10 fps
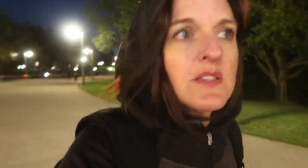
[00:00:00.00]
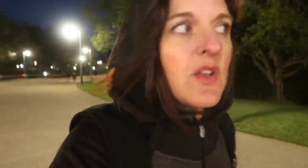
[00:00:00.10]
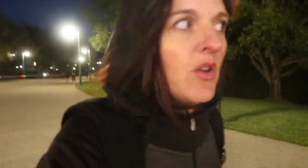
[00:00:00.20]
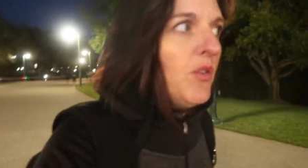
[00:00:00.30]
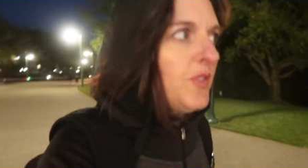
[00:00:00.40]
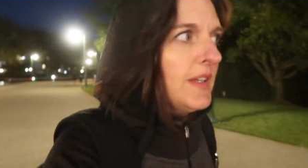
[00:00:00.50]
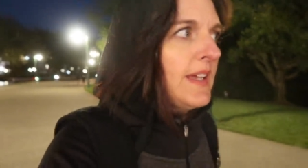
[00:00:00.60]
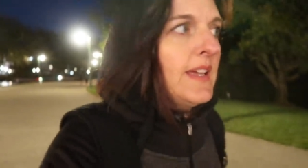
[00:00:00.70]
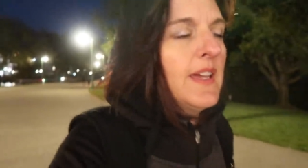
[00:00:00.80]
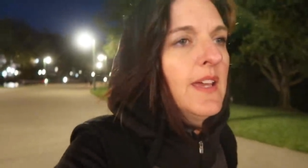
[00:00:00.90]
So
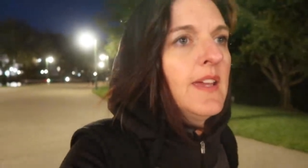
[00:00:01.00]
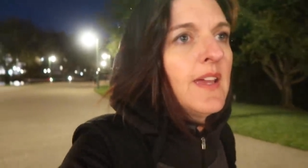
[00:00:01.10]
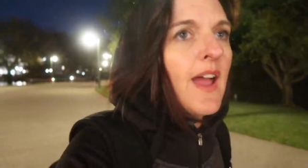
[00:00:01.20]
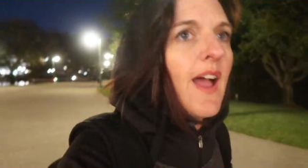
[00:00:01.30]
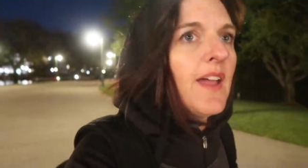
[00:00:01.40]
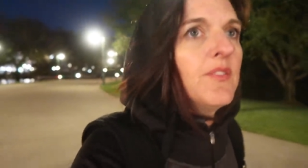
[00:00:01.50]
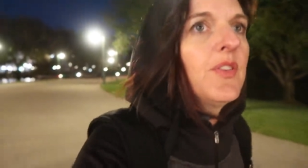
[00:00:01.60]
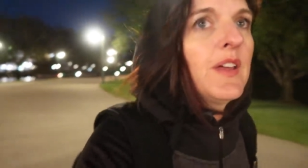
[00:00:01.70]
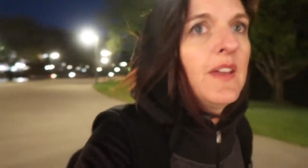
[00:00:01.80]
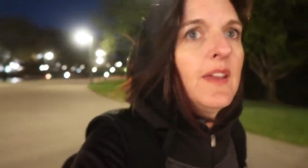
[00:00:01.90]
hopefully I've
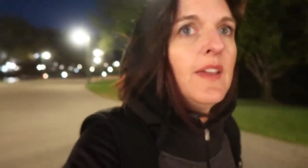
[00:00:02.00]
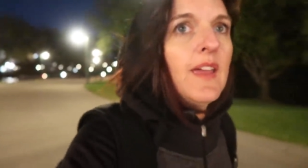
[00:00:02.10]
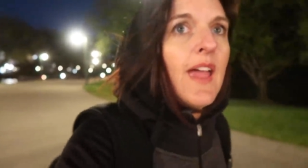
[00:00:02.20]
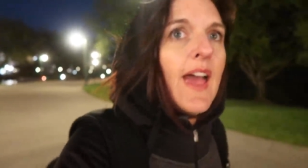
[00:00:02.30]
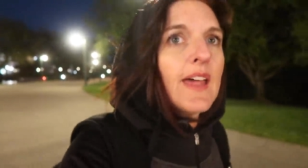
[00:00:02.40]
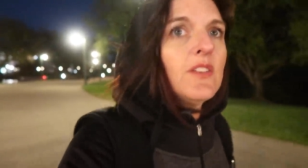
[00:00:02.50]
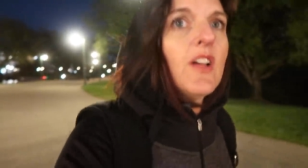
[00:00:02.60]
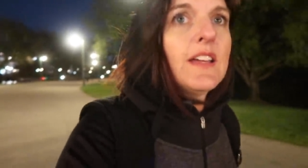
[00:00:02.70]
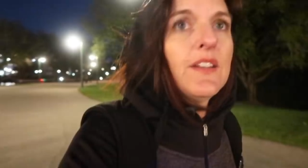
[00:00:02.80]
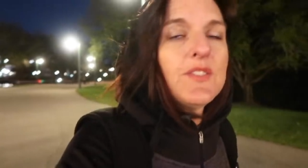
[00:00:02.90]
had a
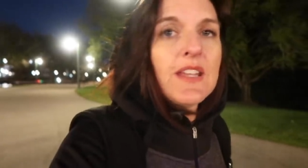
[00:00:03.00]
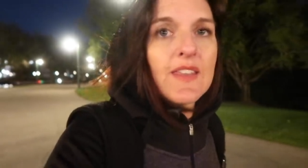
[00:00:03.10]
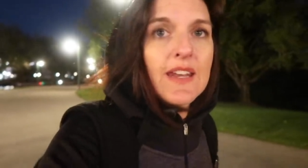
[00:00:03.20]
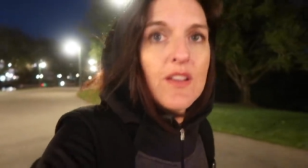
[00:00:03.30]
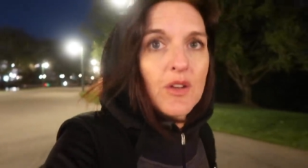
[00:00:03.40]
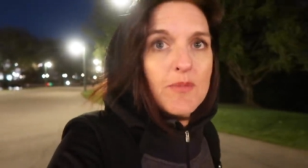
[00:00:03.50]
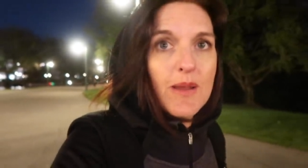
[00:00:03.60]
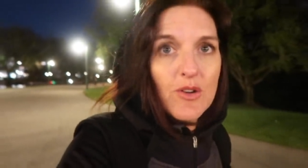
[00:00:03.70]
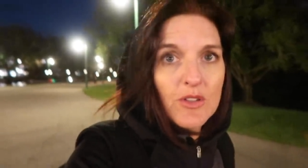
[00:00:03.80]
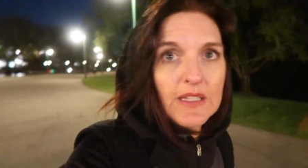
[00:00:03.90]
long enough day that I can go to
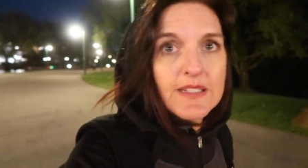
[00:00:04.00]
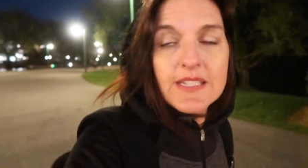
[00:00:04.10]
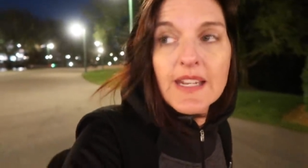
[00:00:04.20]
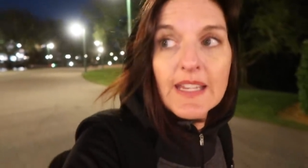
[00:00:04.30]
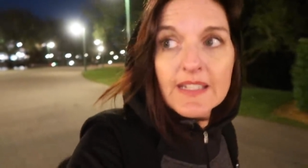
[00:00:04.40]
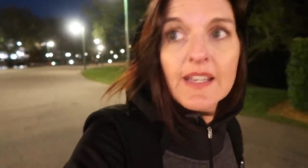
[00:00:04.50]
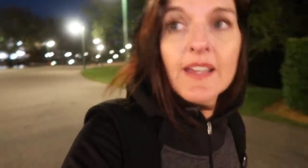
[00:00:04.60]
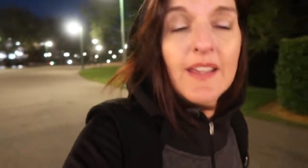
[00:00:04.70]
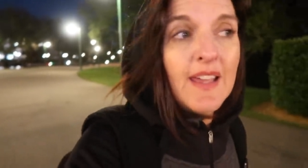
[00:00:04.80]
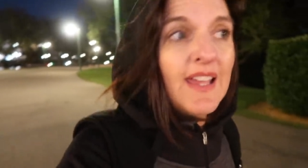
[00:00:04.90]
bed early tonight
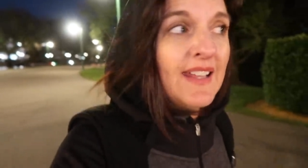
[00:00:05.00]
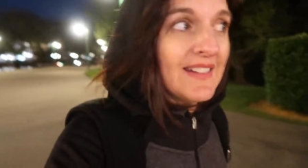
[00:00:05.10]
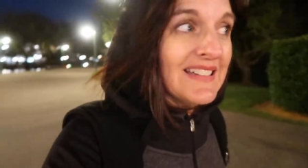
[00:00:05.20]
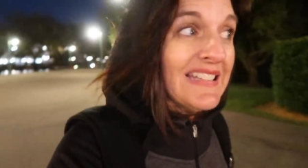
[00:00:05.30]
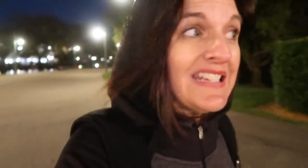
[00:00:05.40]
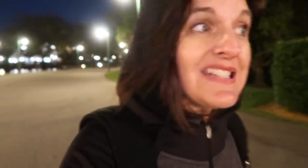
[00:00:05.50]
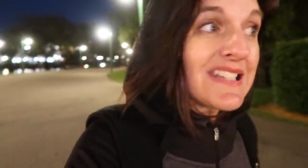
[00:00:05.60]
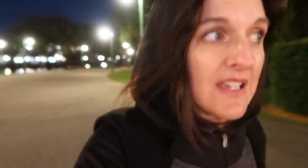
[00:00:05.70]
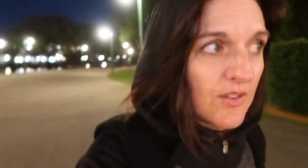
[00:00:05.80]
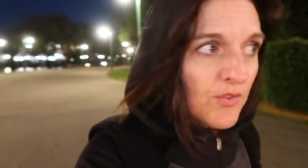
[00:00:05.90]
and at
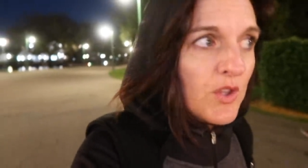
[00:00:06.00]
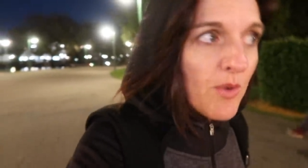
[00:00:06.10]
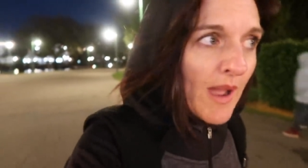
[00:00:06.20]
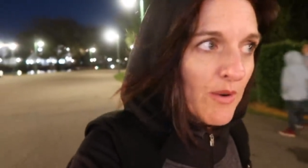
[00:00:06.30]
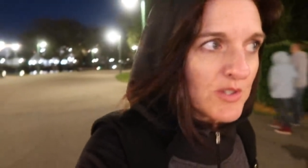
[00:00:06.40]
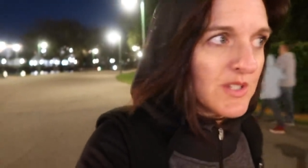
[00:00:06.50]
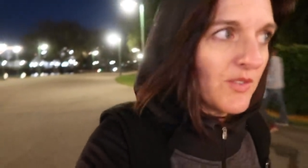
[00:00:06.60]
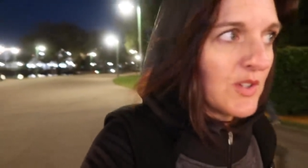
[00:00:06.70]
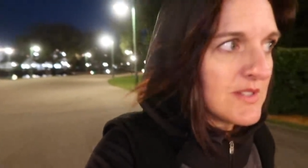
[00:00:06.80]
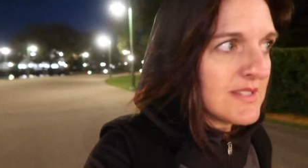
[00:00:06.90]
least get a few hours
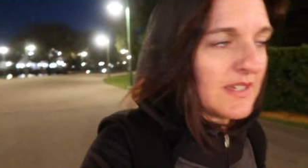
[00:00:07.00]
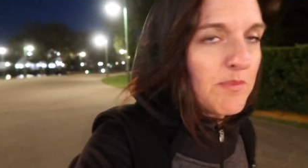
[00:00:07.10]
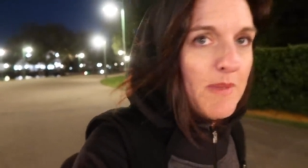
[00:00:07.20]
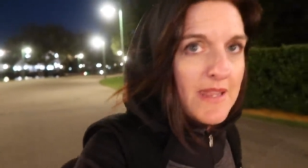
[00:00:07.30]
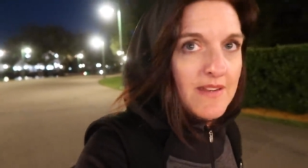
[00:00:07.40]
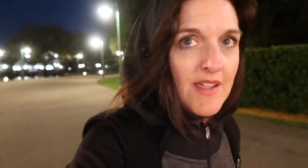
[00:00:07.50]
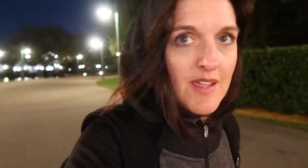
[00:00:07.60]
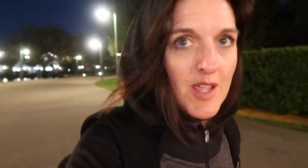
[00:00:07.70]
of good sleep in